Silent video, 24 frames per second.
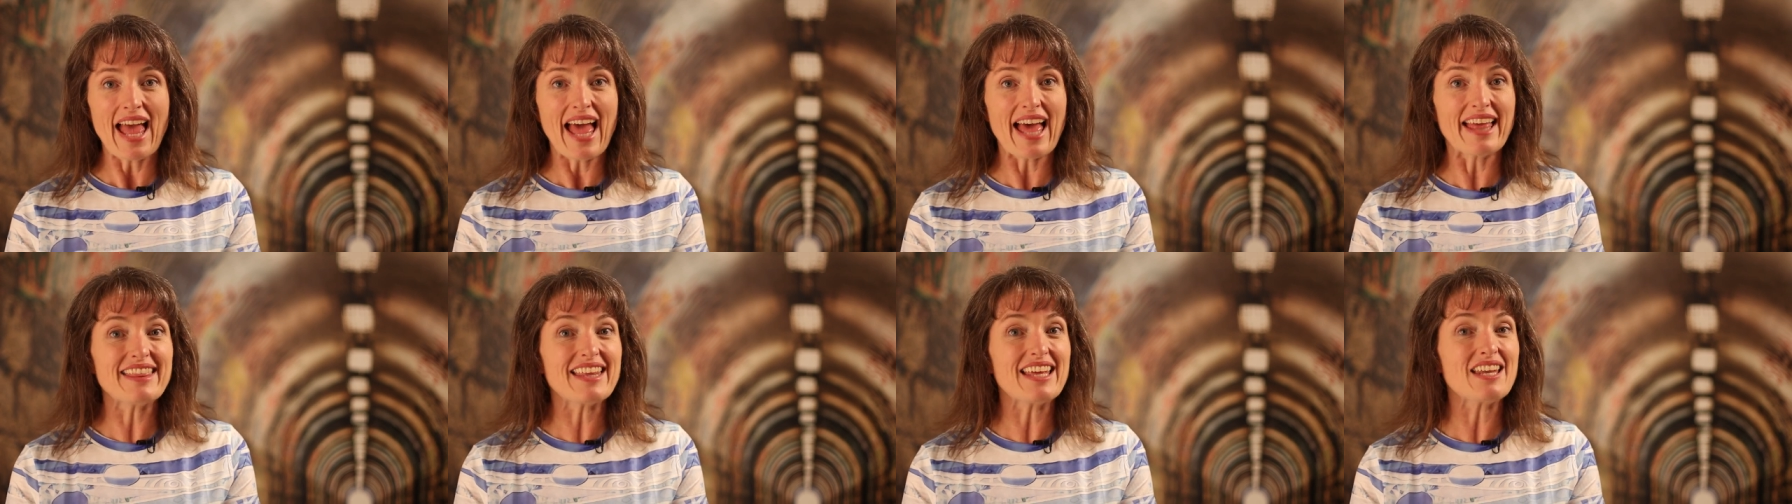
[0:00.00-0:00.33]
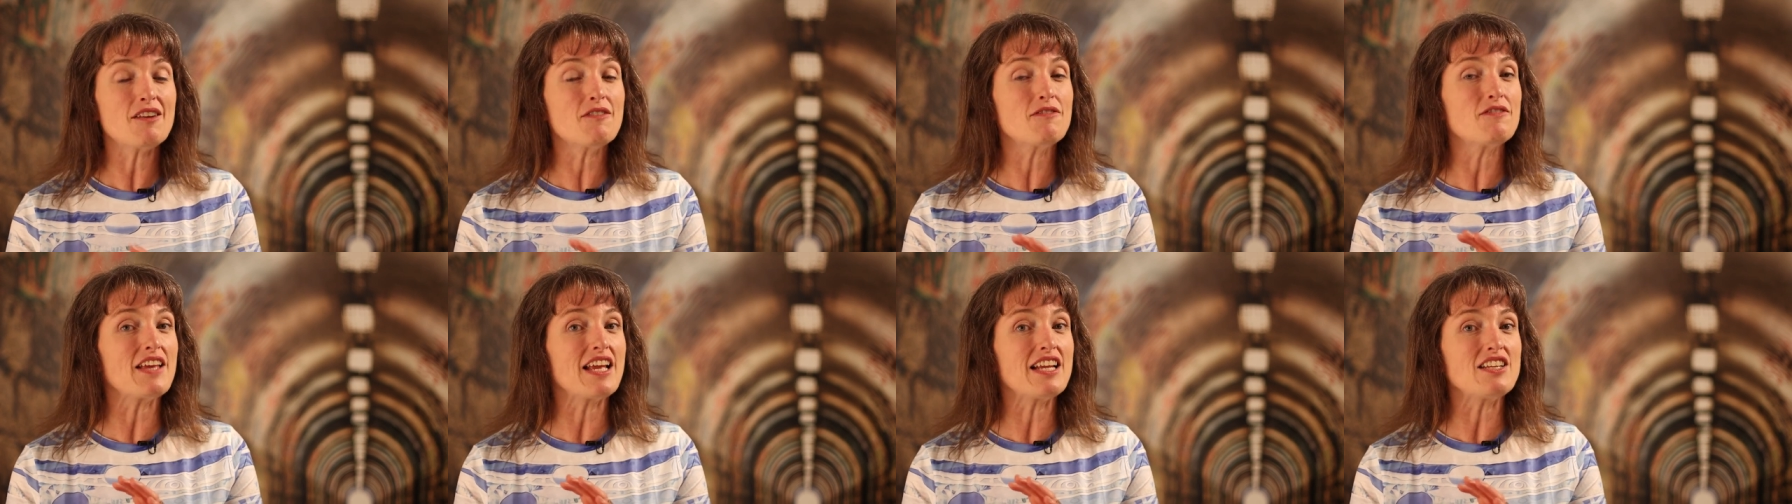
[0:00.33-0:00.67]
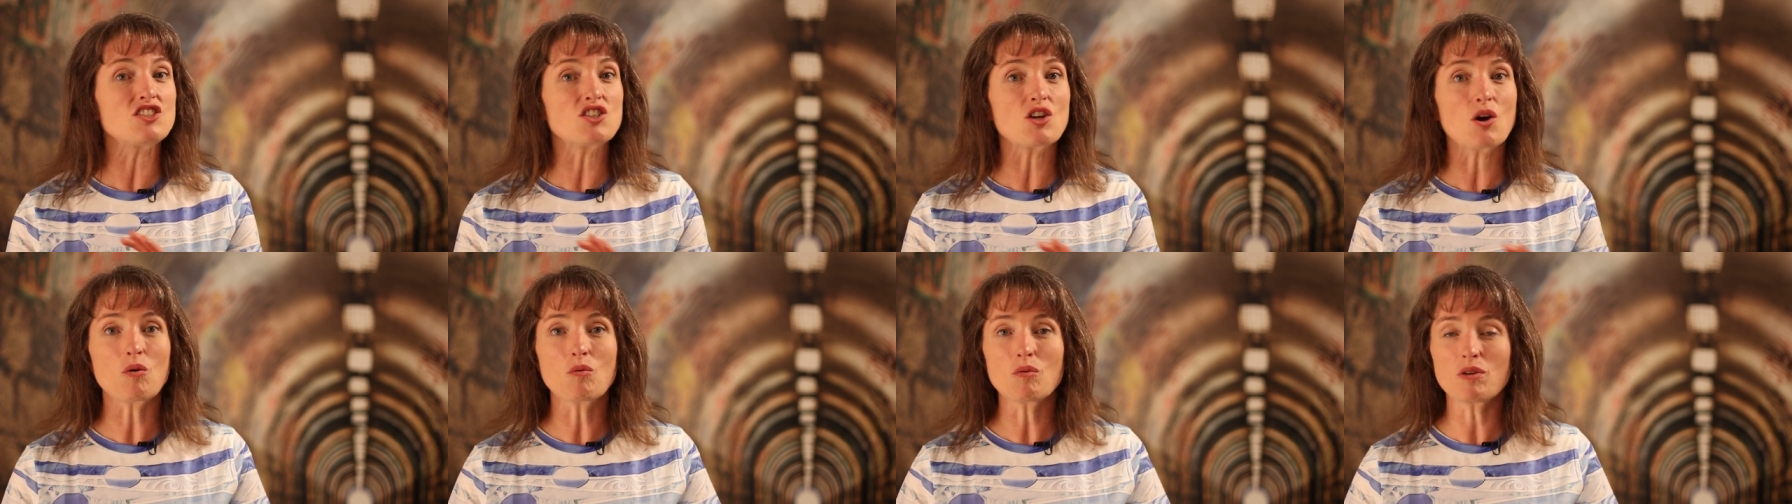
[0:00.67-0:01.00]
And then if they
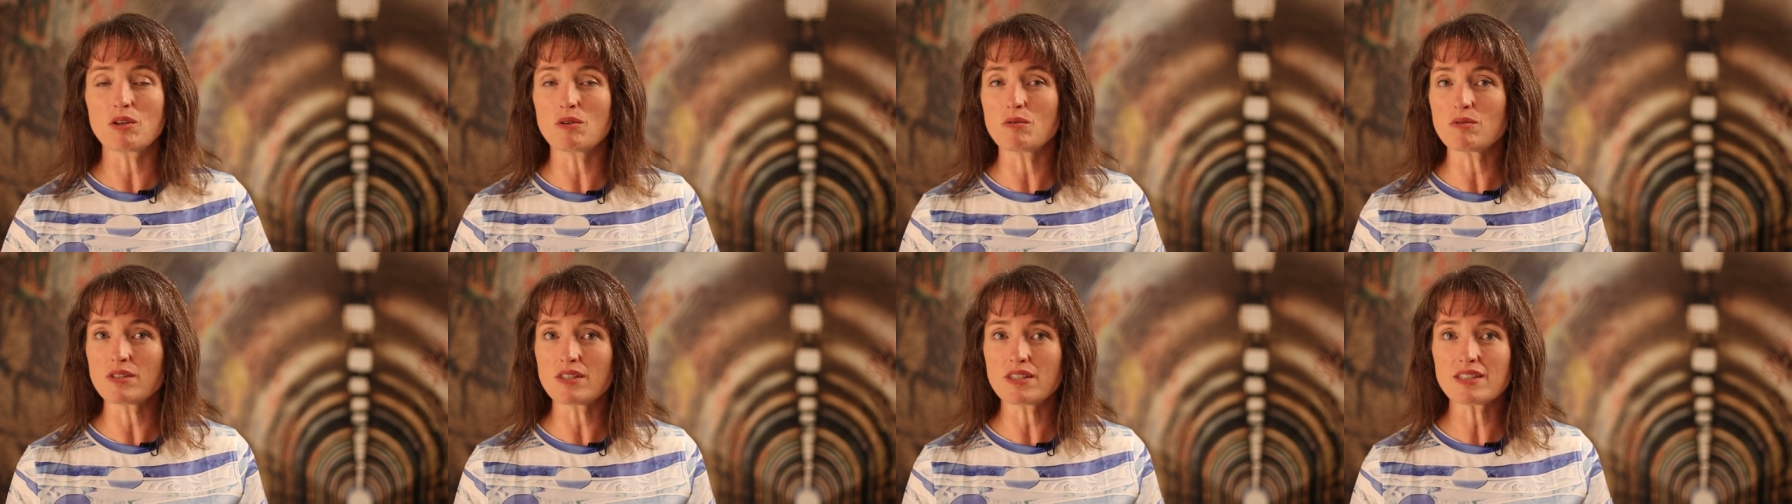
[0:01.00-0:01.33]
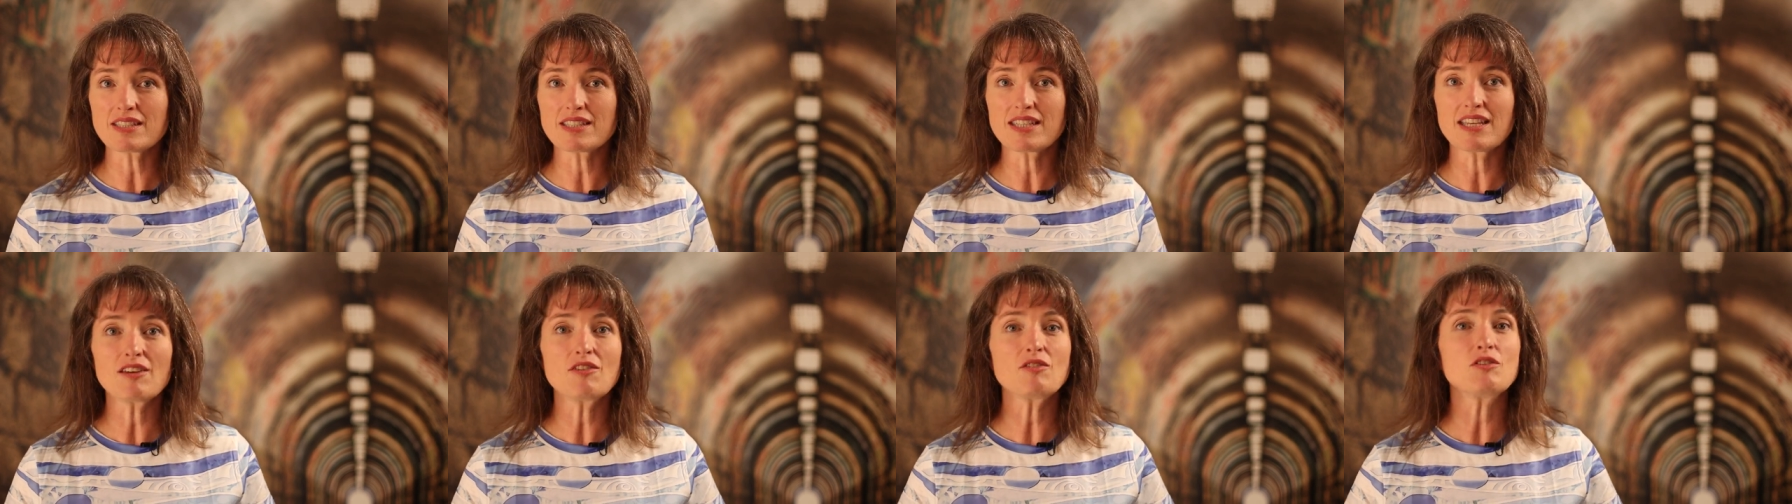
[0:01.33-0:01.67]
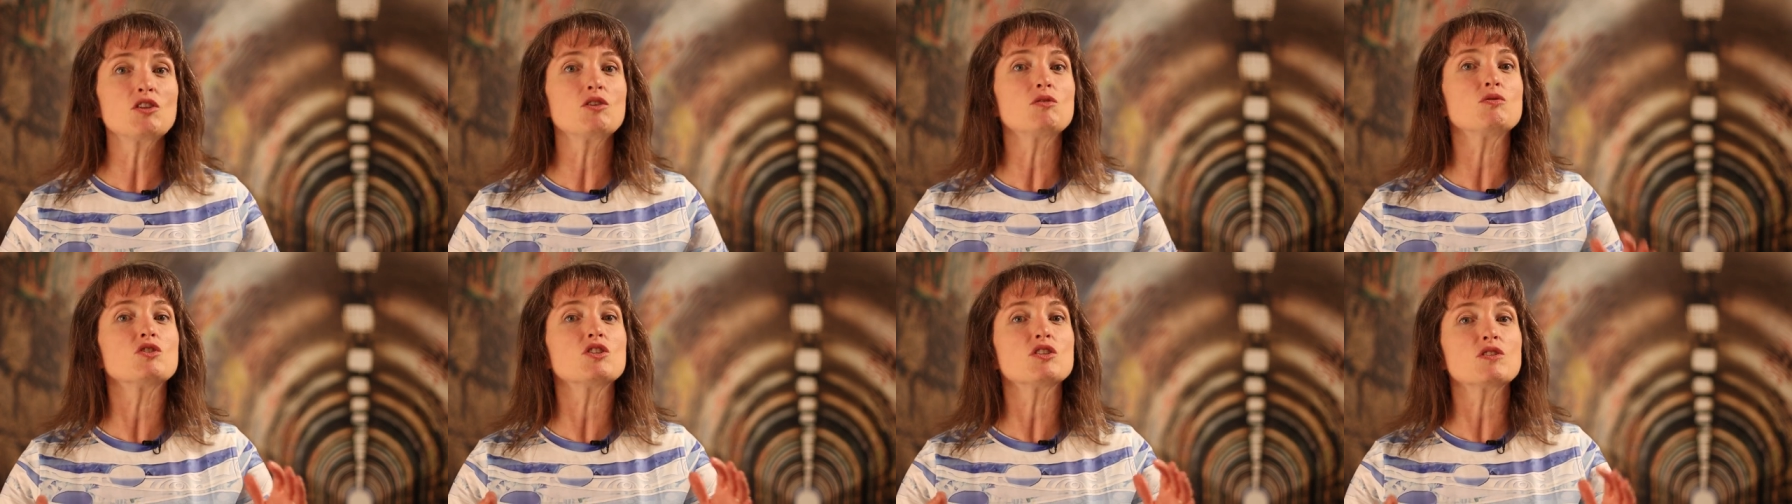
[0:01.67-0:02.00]
don't use the skill,
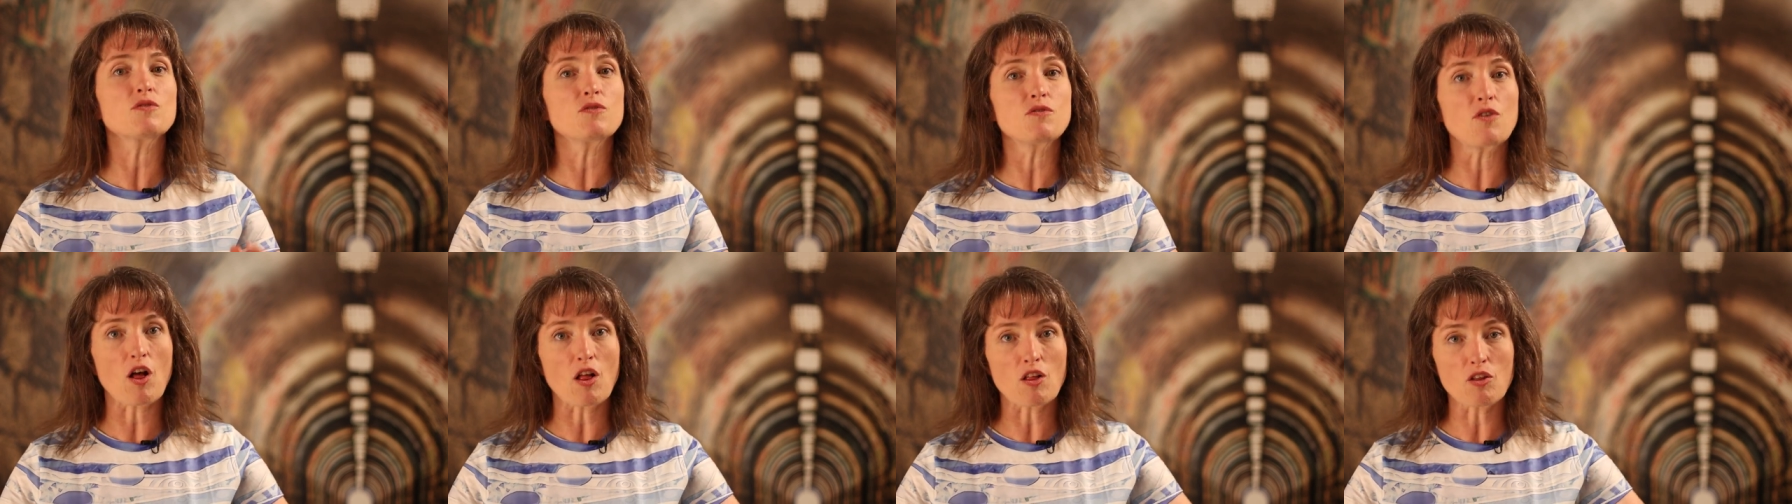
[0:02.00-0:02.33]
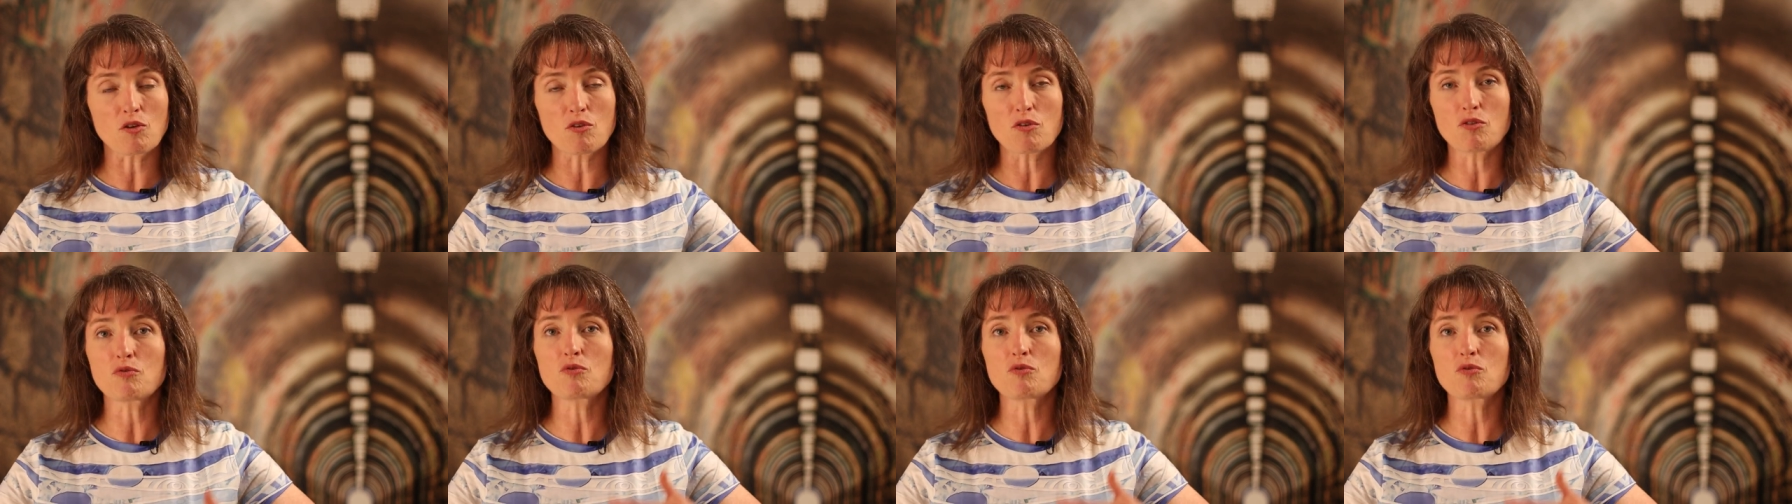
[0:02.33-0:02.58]
you just follow